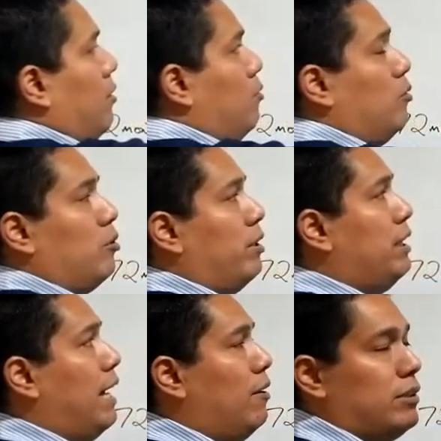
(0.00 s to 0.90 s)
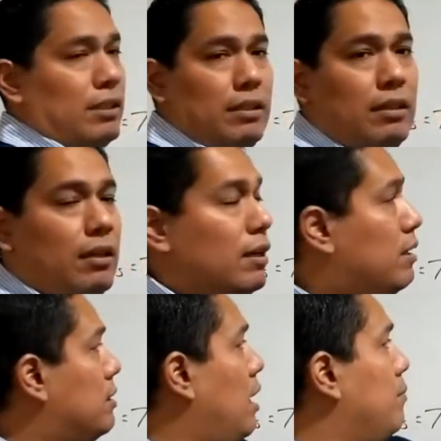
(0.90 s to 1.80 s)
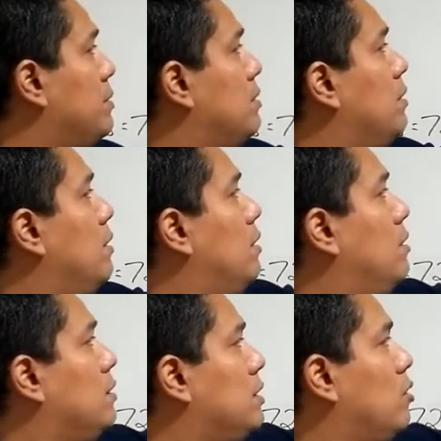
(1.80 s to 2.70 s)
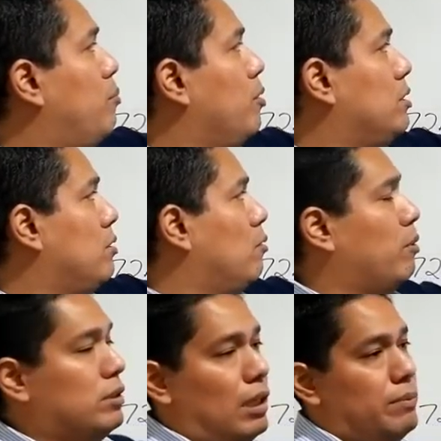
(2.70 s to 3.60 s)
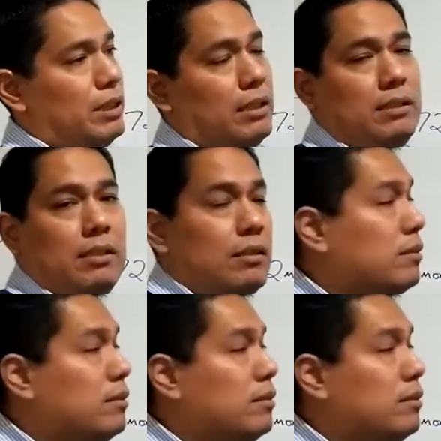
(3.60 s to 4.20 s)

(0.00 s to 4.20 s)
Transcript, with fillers: you do 30,000 times 0 0.01 times 6?